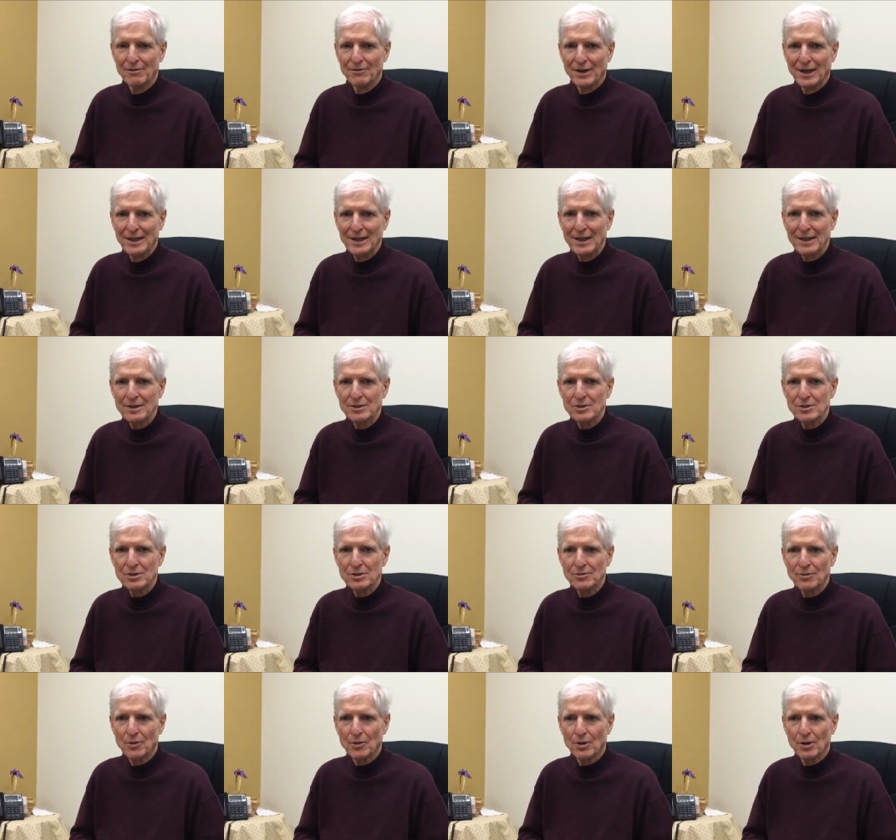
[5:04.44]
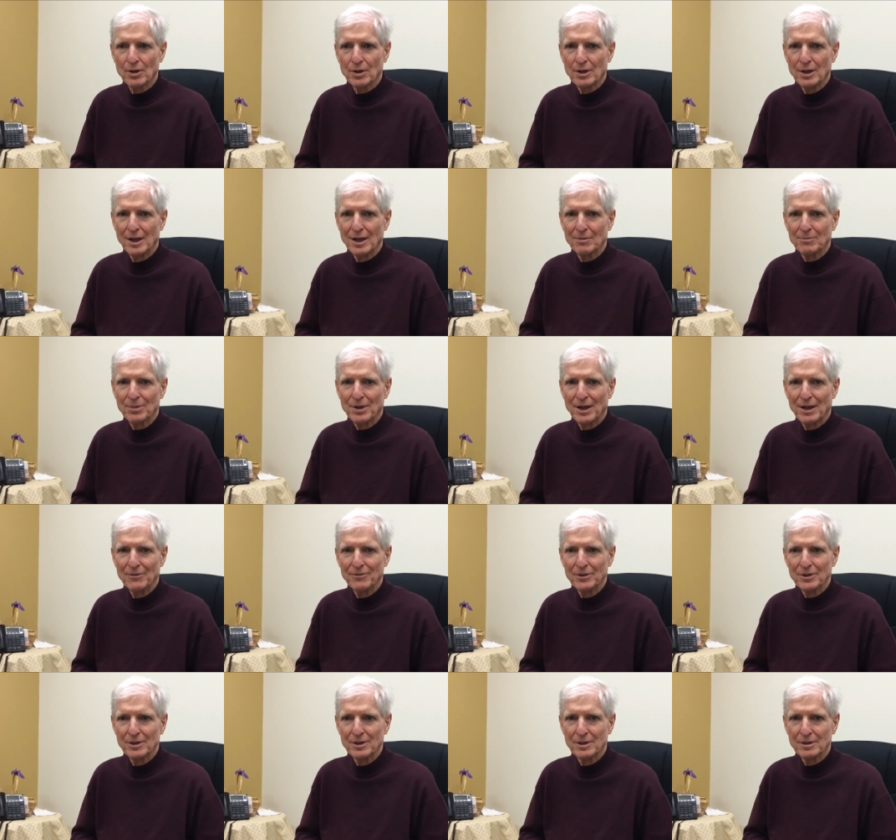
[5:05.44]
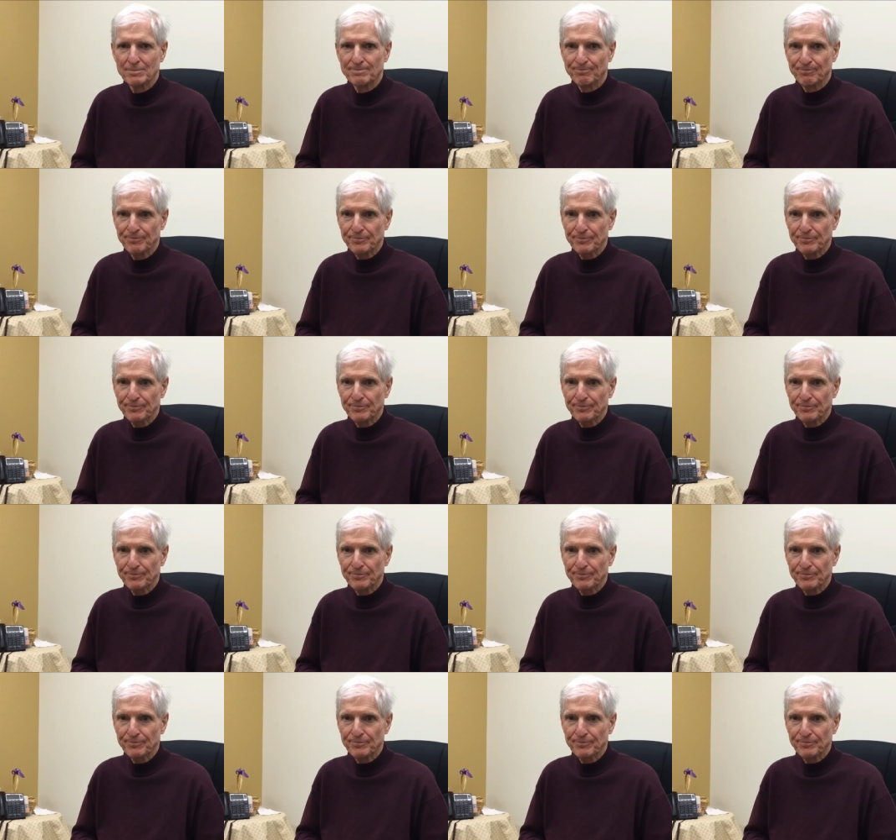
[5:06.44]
finances for a nonprofit that